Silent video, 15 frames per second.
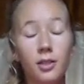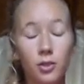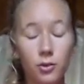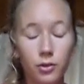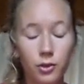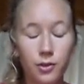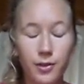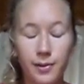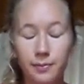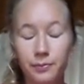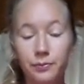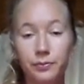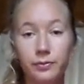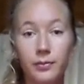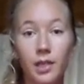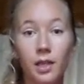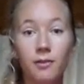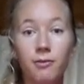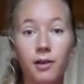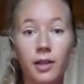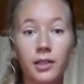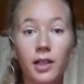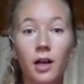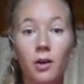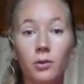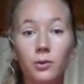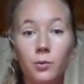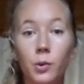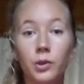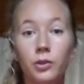talk to them and find
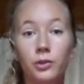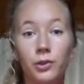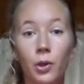out what